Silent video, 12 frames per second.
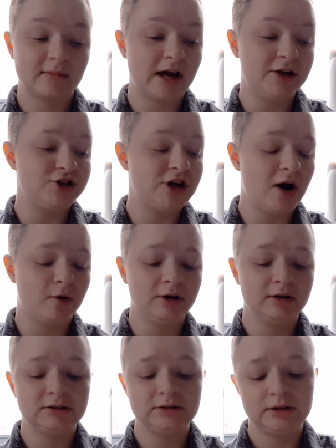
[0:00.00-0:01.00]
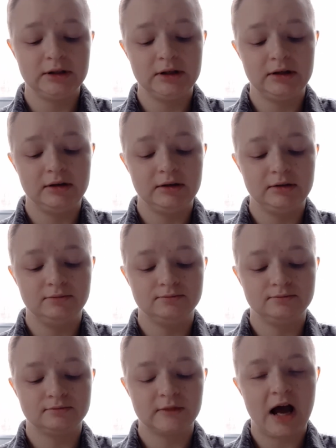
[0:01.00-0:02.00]
I showered,
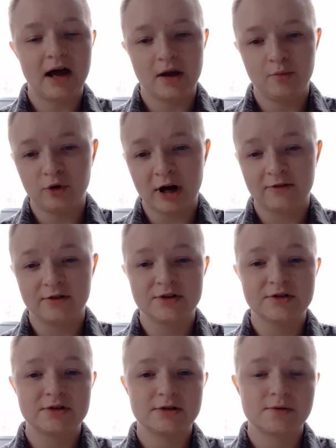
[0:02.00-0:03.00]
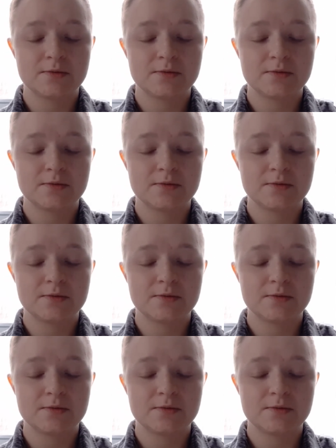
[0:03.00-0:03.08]
I had breakfast.